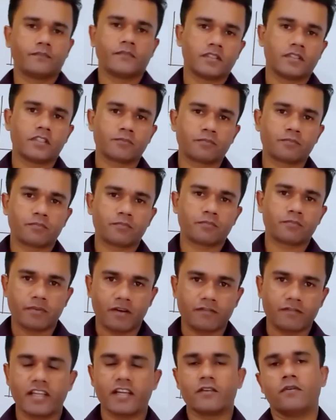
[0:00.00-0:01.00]
Just prepare for
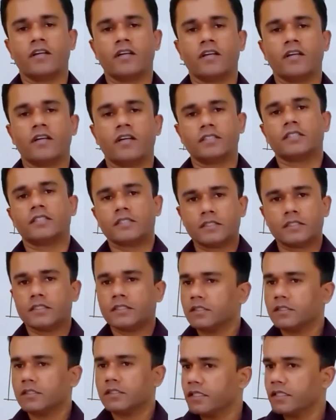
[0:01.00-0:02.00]
that one.
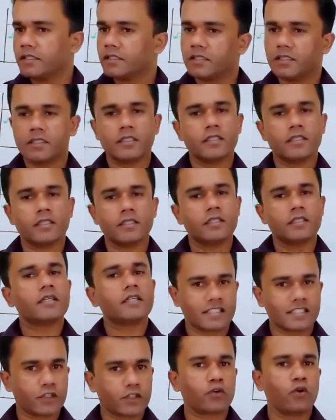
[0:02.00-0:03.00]
Then, as
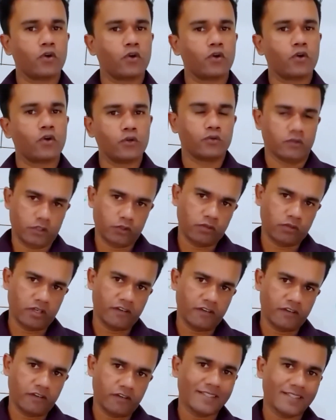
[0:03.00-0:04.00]
I told you, your
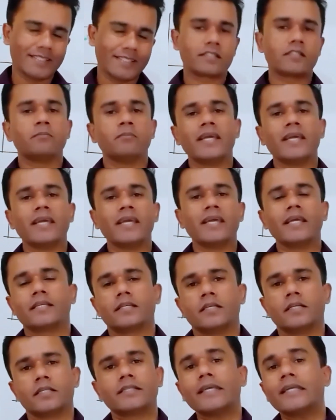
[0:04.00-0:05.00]
effort is the main
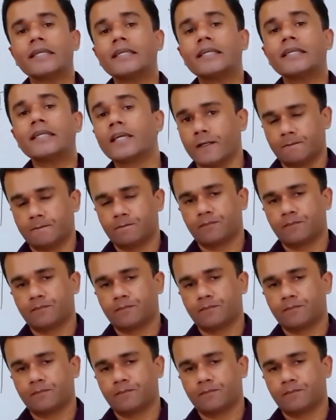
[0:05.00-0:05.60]
thing here.